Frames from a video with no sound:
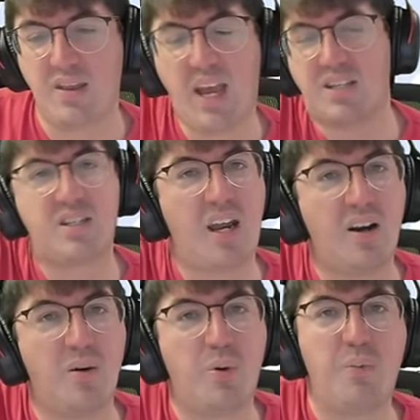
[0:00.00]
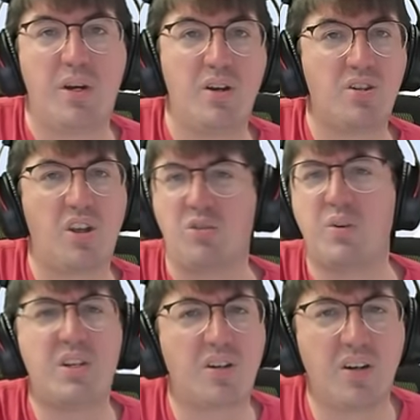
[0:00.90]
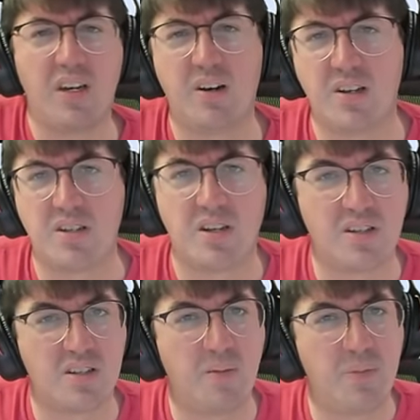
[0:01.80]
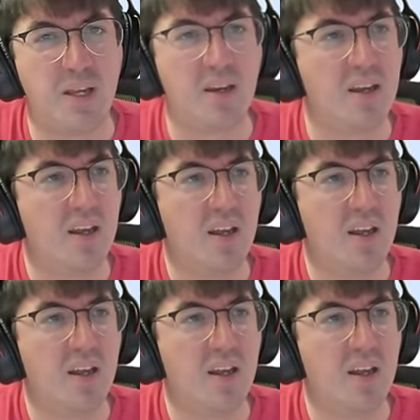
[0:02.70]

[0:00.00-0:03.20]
That's terrible because the three-star Kiris does something